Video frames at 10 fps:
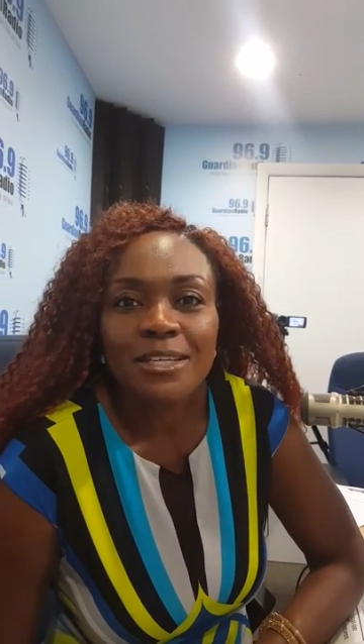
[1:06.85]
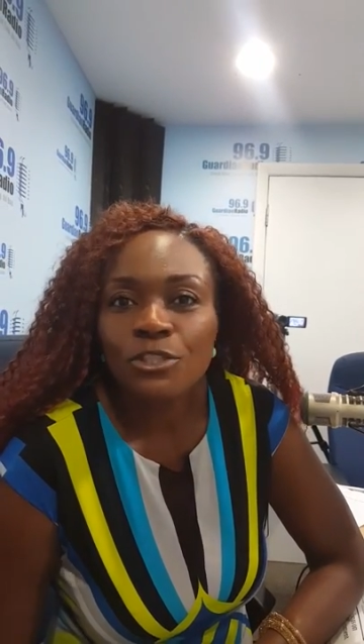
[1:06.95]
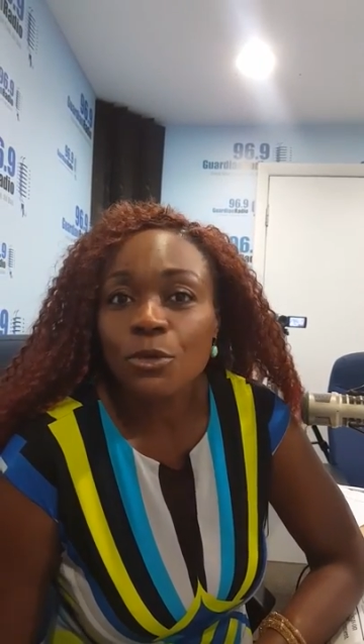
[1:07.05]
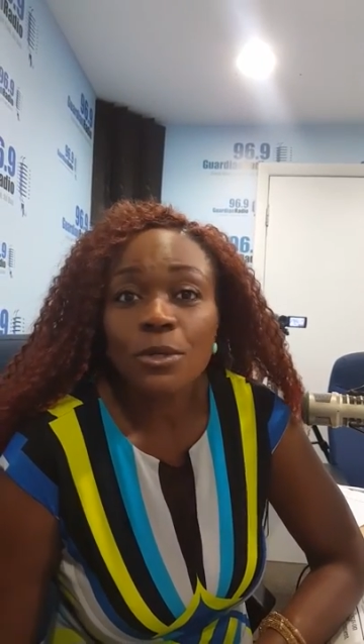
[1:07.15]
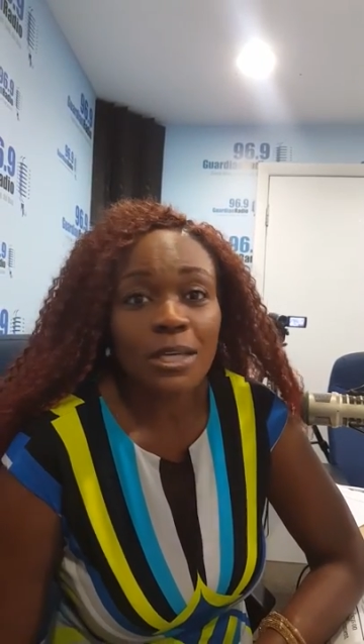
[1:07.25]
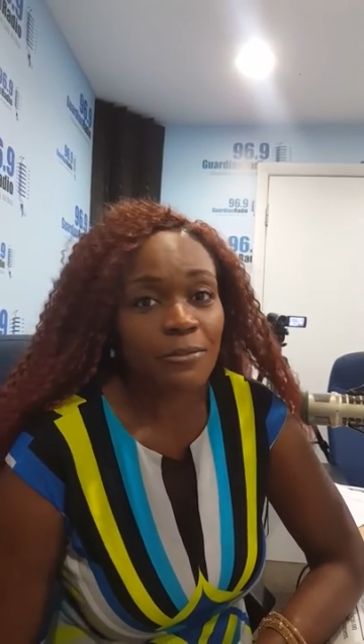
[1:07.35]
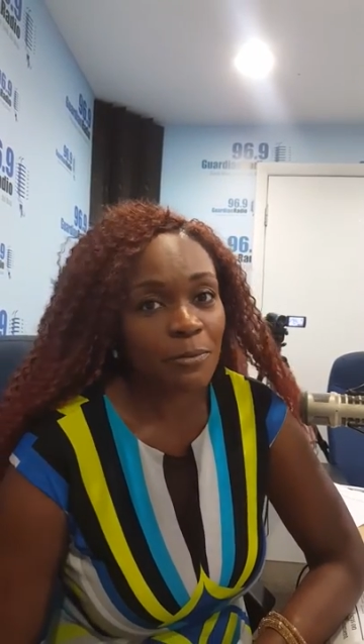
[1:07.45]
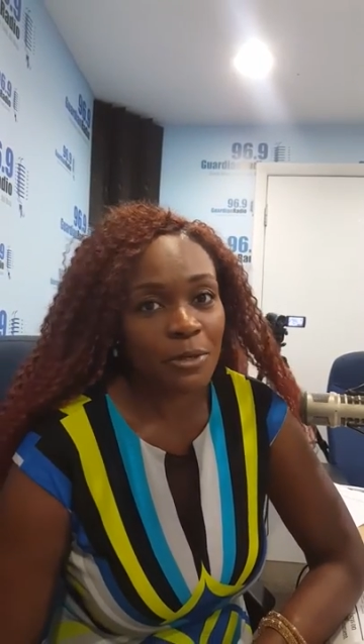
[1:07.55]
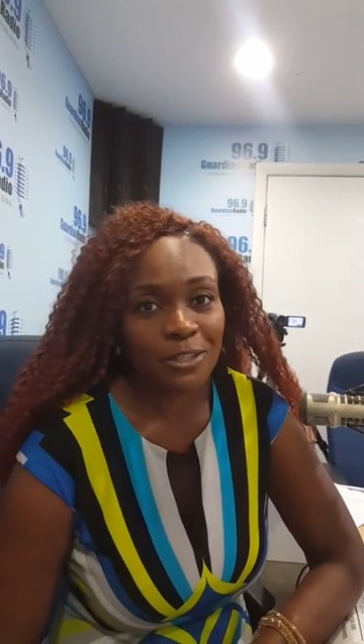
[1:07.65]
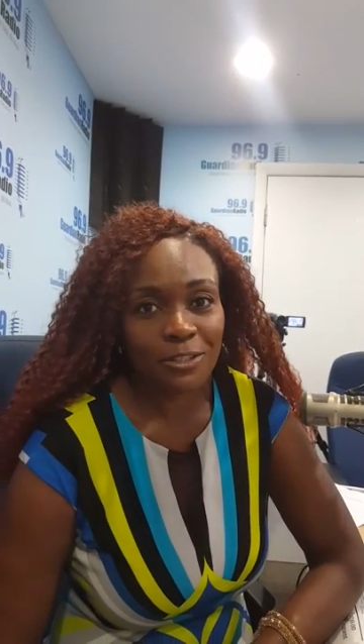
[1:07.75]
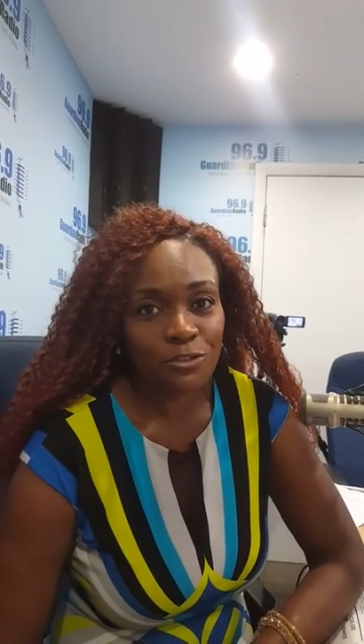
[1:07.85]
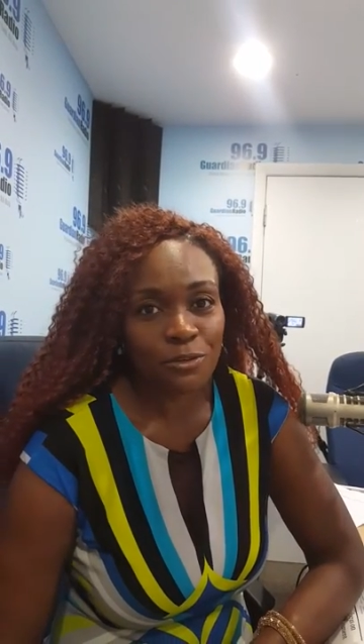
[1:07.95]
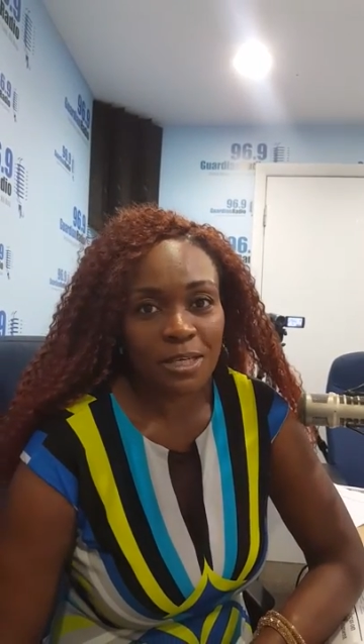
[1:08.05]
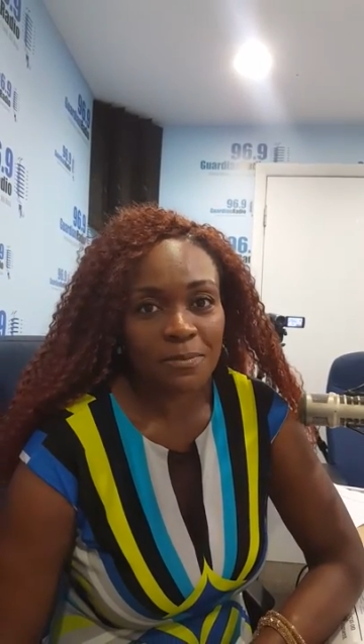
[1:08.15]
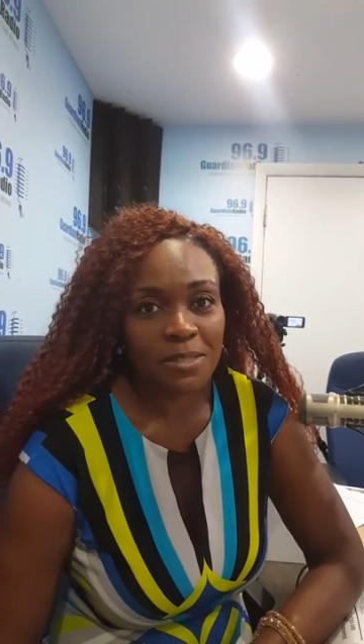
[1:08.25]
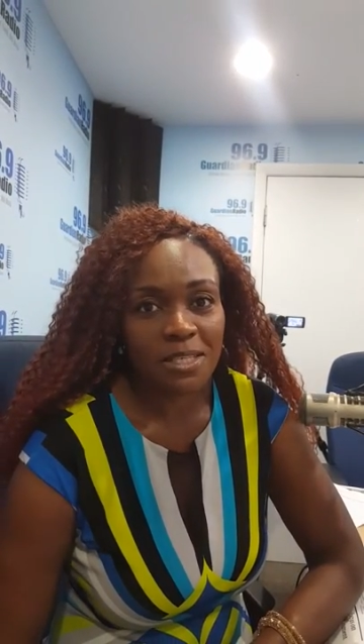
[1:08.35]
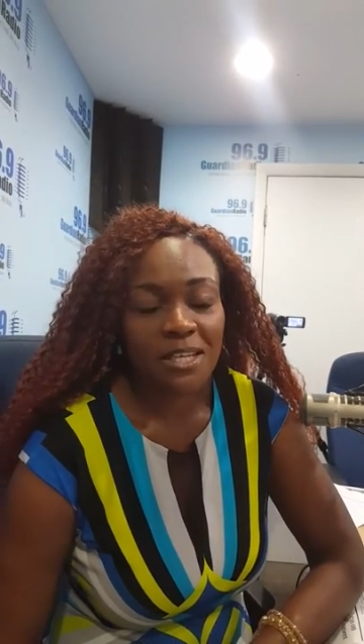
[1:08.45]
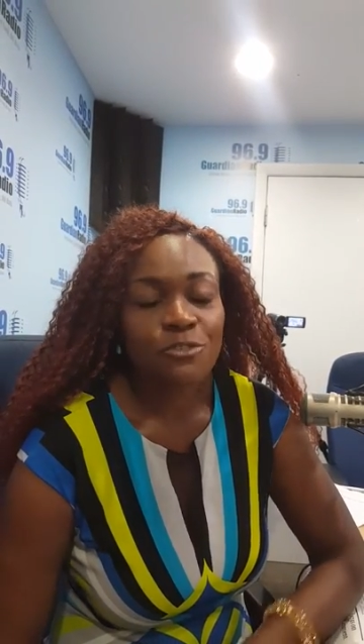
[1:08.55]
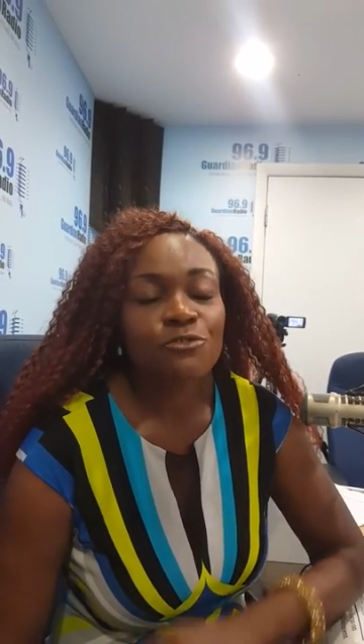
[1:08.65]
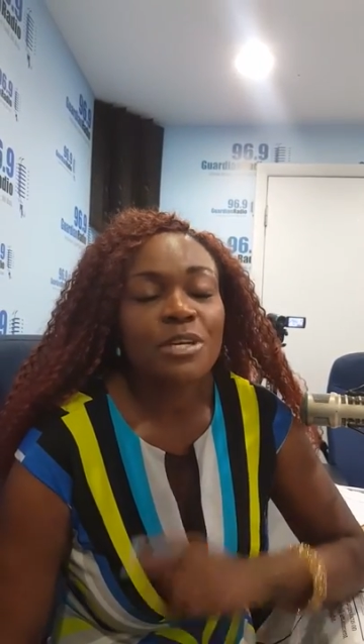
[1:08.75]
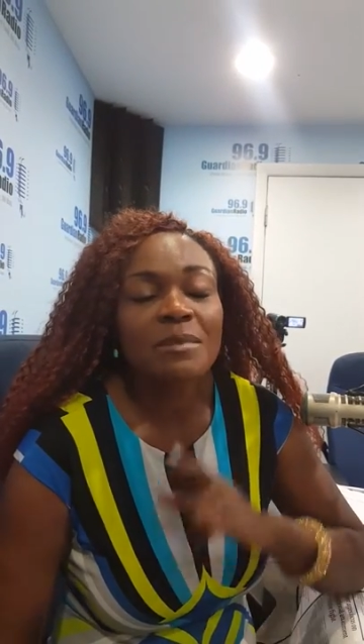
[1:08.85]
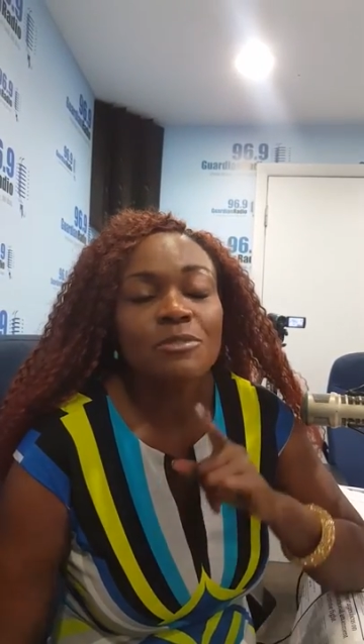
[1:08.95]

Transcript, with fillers: Don't give up on your dreams. Dreams